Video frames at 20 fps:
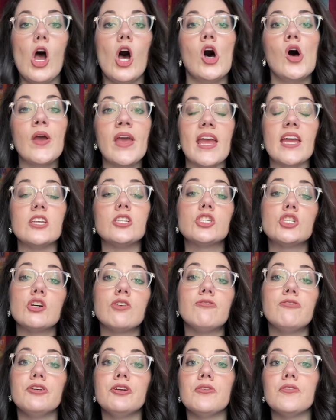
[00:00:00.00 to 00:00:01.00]
Okay,
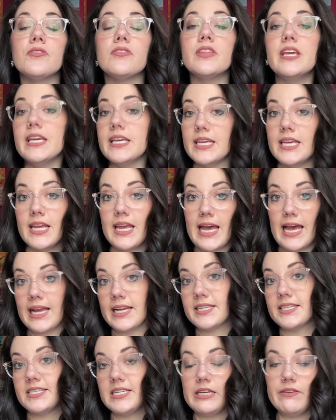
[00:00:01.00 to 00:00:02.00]
so for your thinking
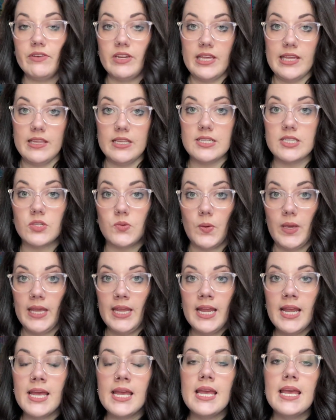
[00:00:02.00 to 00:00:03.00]
activity this
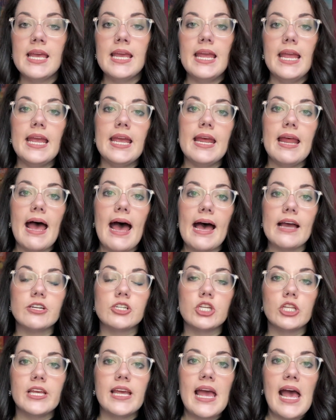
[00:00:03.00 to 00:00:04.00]
week, it
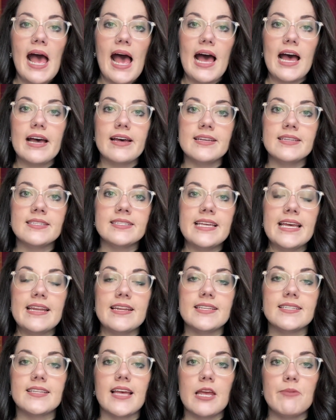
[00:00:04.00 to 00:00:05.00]
actually has
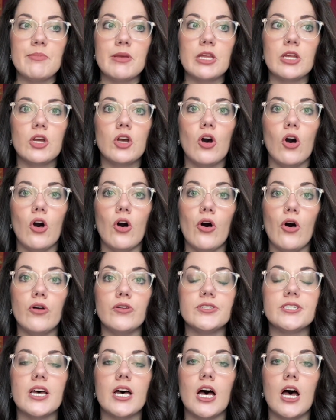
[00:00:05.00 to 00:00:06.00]
an assignment
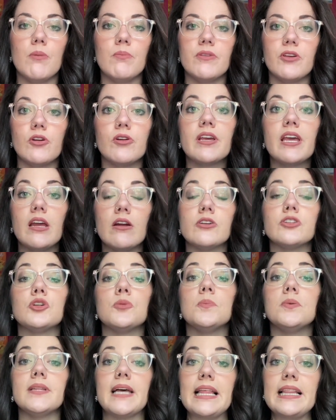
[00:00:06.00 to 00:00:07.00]
called your
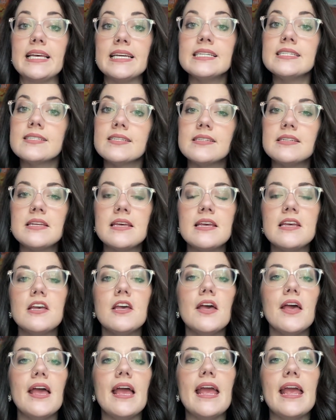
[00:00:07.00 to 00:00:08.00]
character playlist.
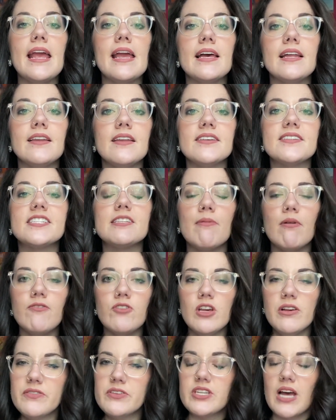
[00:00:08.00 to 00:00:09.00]
And some of
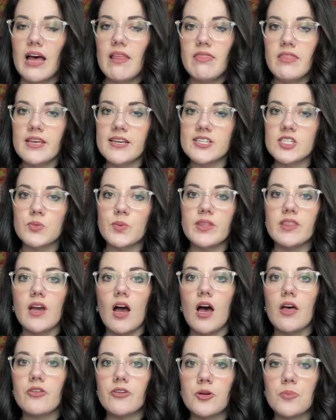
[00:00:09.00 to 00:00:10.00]
you have done this with
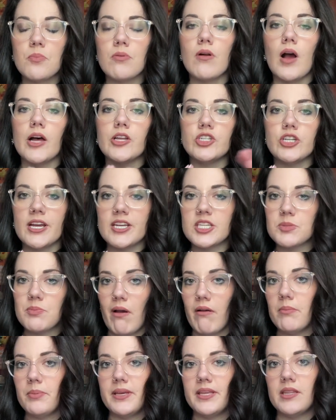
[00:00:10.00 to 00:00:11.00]
other projects
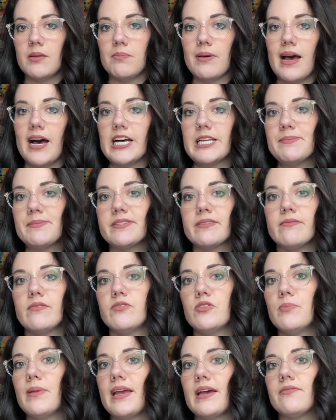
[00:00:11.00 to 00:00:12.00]
probably in the past, but some
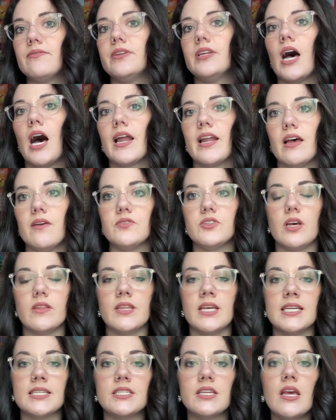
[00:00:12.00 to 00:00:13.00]
of you may have not have done
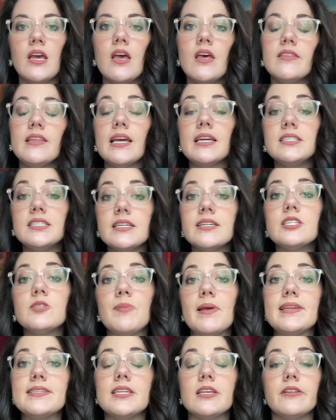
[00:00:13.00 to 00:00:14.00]
this. The idea is
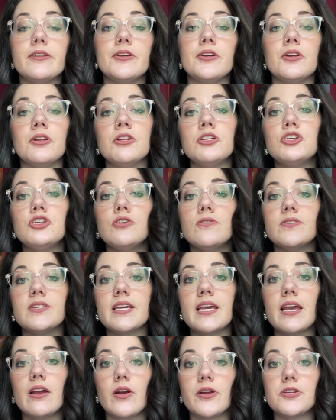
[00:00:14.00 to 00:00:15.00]
basically you're going to choose
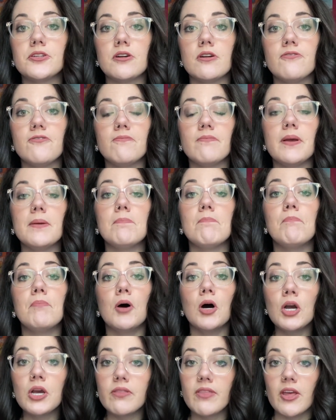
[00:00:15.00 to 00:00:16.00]
a character from a
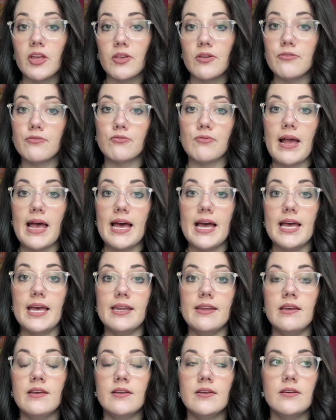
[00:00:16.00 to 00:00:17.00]
book that you've
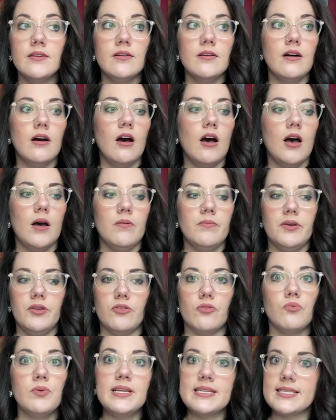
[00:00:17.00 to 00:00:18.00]
read
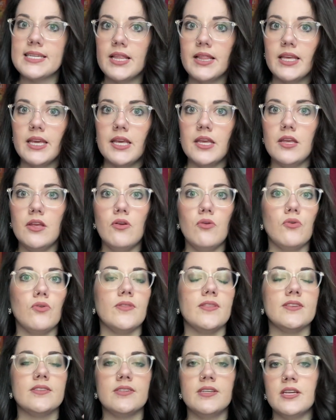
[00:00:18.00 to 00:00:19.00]
either recently or
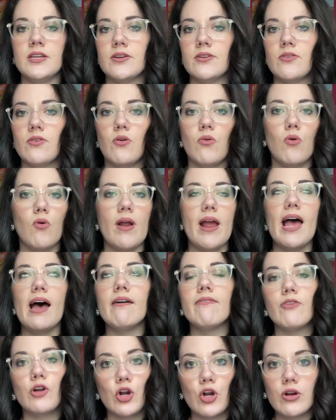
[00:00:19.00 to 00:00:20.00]
this year or
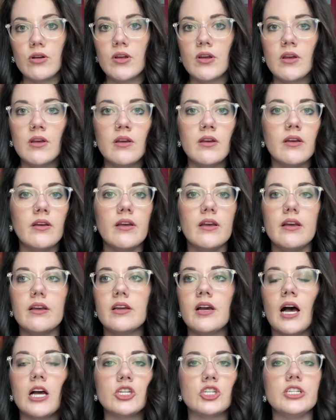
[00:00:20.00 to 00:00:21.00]
ever.
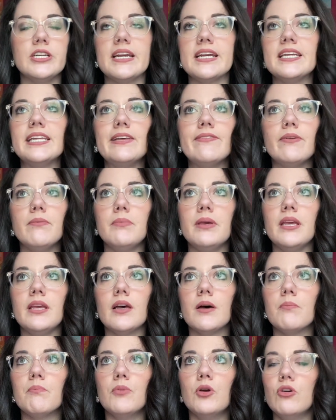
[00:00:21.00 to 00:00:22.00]
Gosh, it can even be
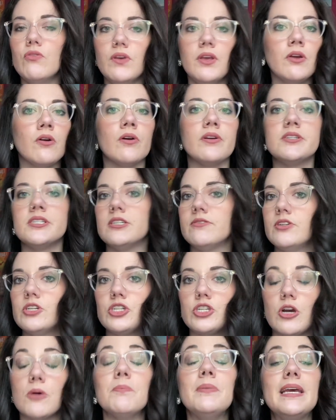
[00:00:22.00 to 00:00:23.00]
a movie or a TV
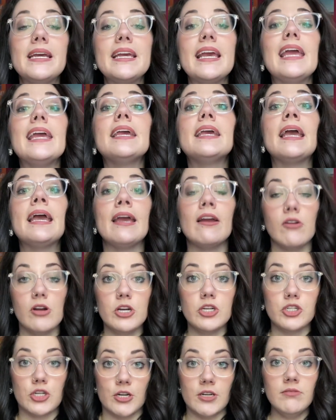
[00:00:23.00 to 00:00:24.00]
show. Pick a
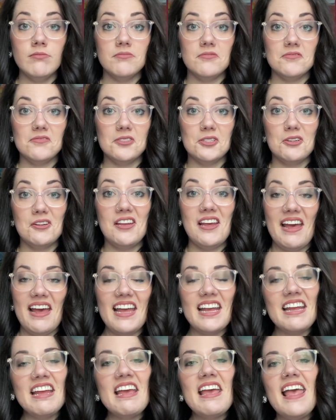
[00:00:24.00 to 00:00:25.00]
character,
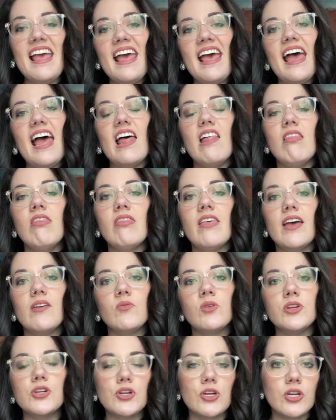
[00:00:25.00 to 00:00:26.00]
okay? And
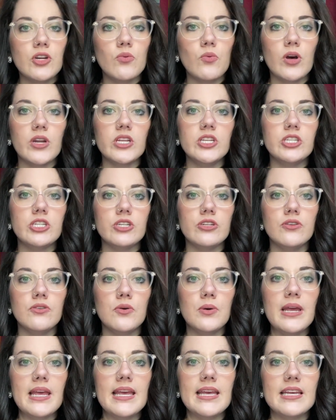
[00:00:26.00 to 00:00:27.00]
then what you're gonna wanna
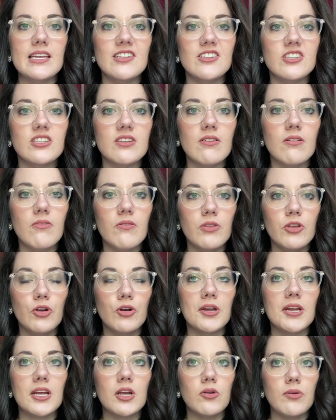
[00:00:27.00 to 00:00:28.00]
do is
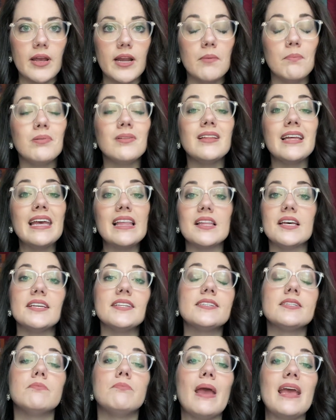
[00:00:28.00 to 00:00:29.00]
you're gonna create a
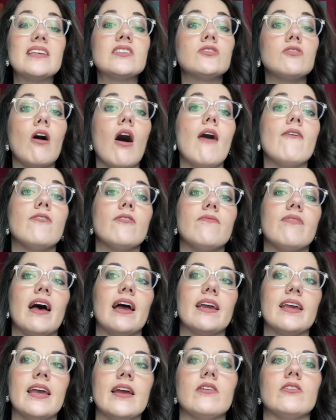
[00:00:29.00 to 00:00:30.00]
playlist based off of
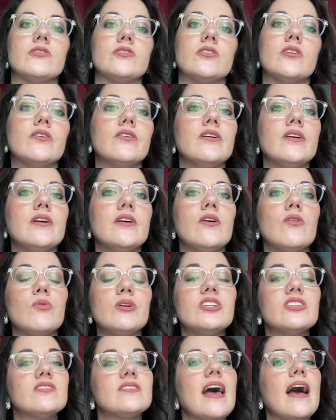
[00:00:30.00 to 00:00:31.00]
that character,
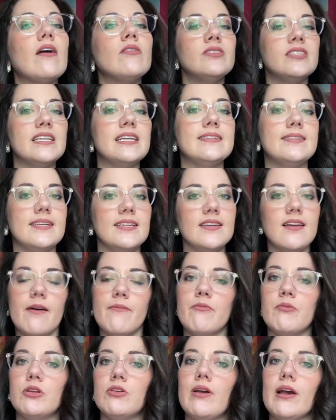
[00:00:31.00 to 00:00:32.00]
which sounds easy
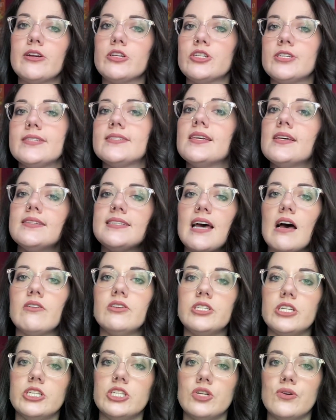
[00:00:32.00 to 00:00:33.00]
enough. When you actually sit
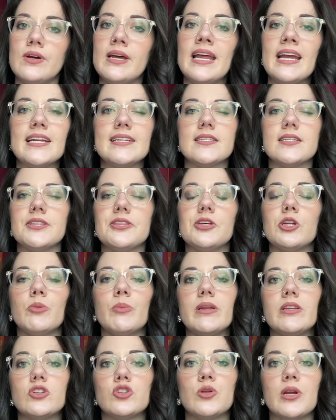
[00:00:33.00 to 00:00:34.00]
down to do it, it gets a little
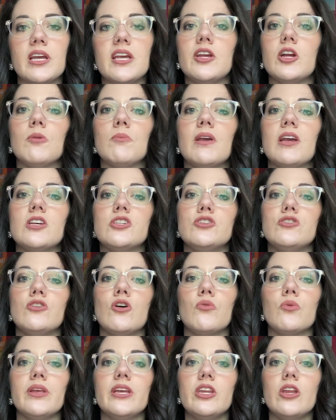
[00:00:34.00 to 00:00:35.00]
bit trickier because you
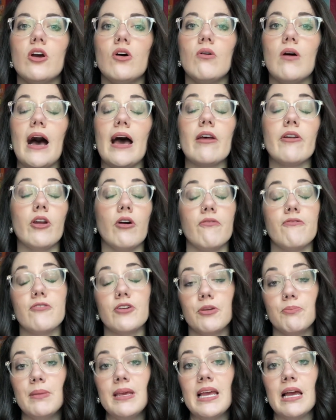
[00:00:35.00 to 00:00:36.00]
don't really know, I don't know,
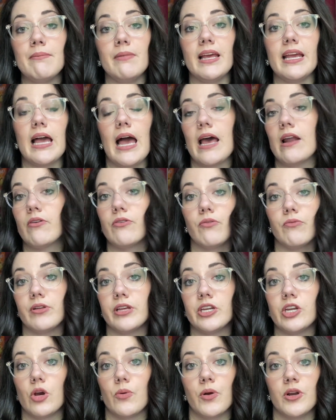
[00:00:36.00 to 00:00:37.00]
for me, I'm like, I don't
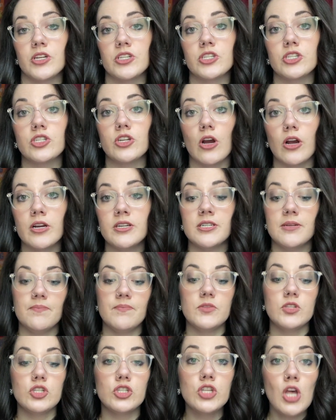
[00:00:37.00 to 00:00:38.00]
really know where to start.
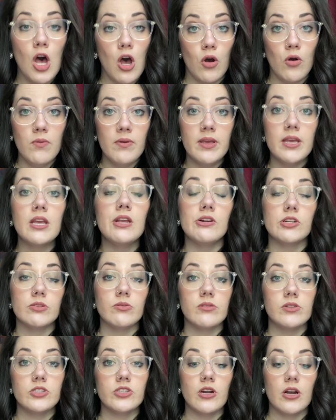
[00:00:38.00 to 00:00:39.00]
So here's
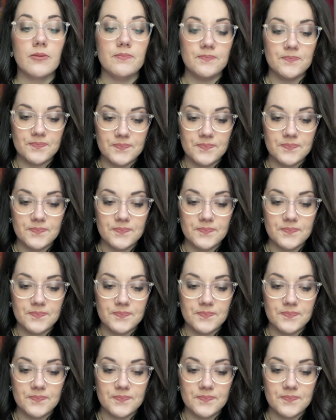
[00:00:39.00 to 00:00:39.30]
where to start.